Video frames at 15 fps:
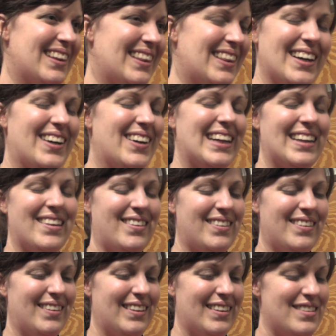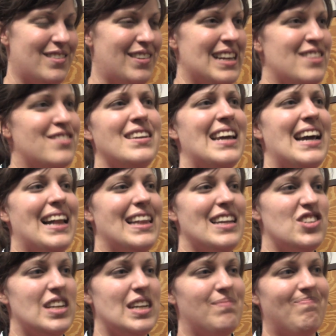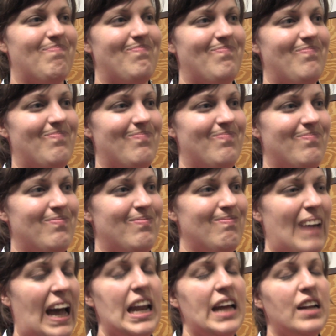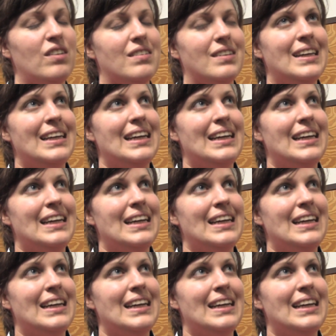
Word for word: No, that's a strange analogy. Mm-mm. I, I don't